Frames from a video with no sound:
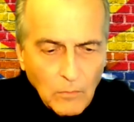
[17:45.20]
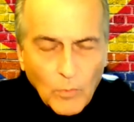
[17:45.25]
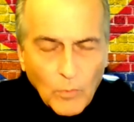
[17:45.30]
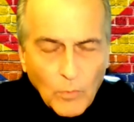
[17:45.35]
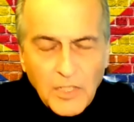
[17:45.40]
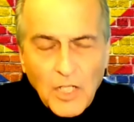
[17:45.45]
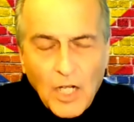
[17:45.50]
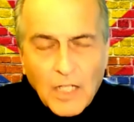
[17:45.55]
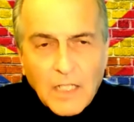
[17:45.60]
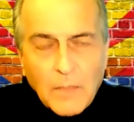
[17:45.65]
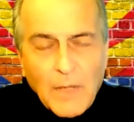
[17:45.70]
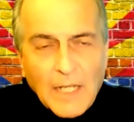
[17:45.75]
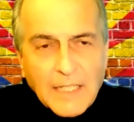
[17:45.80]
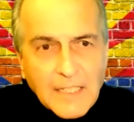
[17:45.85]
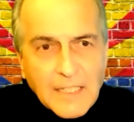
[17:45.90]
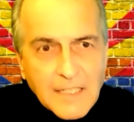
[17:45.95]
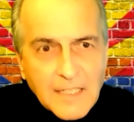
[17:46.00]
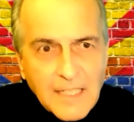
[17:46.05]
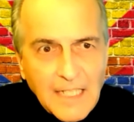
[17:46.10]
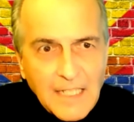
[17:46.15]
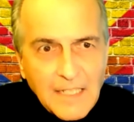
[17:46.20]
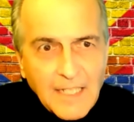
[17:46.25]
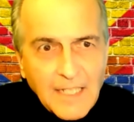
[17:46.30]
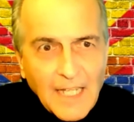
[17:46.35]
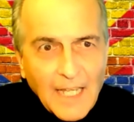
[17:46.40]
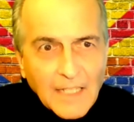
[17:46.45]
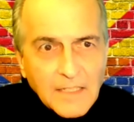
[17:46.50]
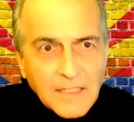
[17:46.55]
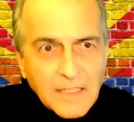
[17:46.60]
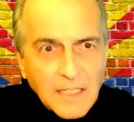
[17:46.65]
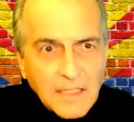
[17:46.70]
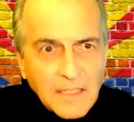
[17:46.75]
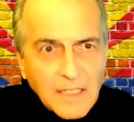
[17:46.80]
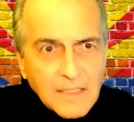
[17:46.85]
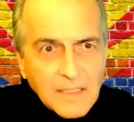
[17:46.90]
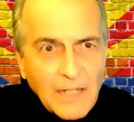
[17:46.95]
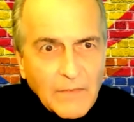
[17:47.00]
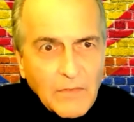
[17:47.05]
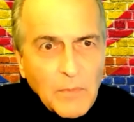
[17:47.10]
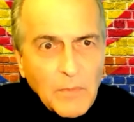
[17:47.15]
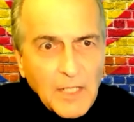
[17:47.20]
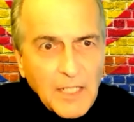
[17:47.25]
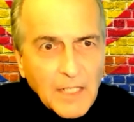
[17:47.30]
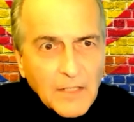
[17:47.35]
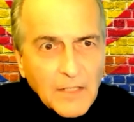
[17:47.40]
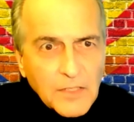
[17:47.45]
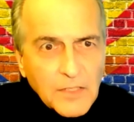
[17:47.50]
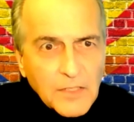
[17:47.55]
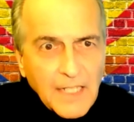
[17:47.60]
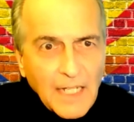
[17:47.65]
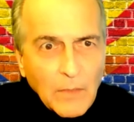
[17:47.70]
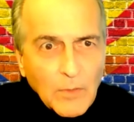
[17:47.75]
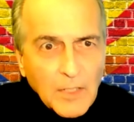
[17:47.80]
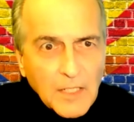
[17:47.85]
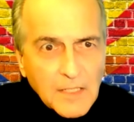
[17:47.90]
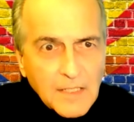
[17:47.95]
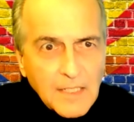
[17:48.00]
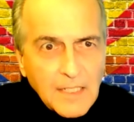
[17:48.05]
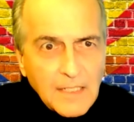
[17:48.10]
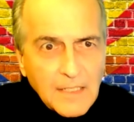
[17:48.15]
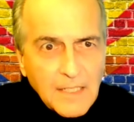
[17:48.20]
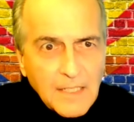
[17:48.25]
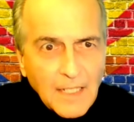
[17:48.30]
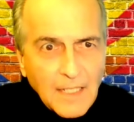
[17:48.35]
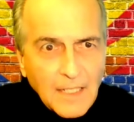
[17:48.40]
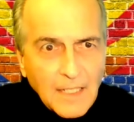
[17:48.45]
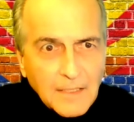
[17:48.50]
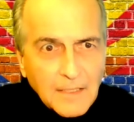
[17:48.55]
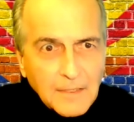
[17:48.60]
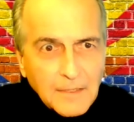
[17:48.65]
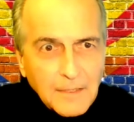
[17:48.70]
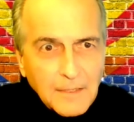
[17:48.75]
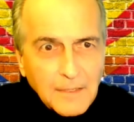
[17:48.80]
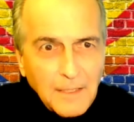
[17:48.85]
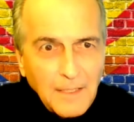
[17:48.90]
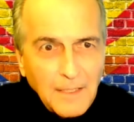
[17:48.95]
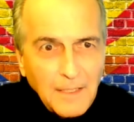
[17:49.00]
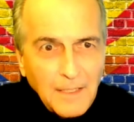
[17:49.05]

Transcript: we talk about the CTEDs. Does everybody understand what a CTED is?